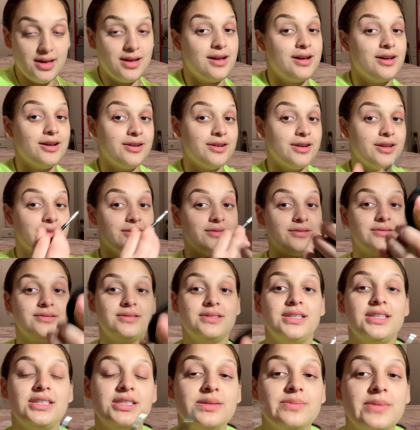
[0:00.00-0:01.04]
I don't know,
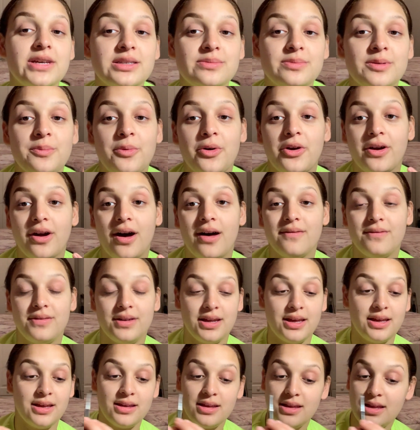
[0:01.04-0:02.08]
it just makes me more
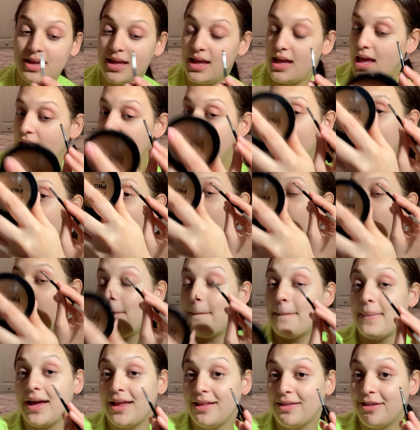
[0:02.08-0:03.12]
confident in
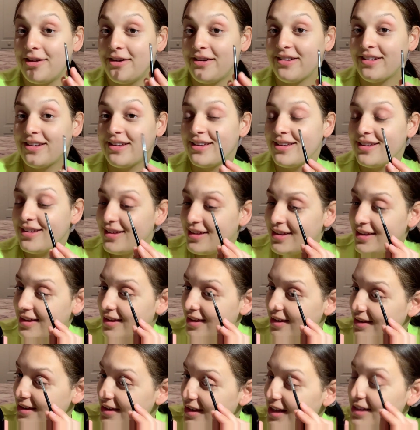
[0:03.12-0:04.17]
my look.
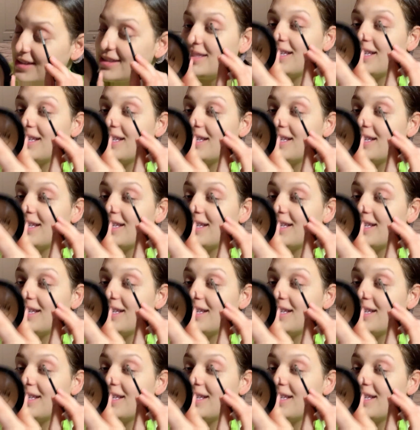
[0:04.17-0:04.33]
Not